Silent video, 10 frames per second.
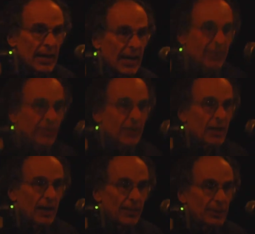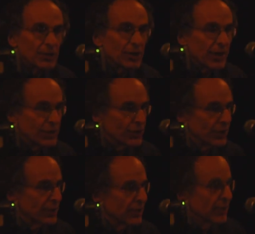And the
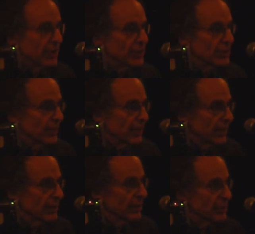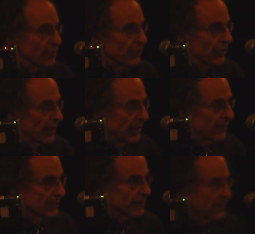compensation is meaningless for
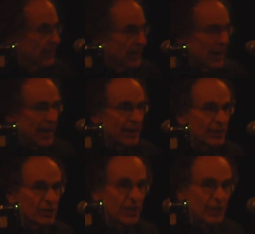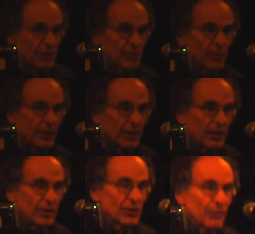them. And it's next to
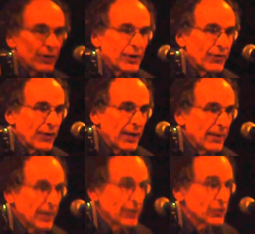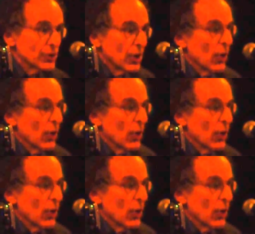meaningless for their families.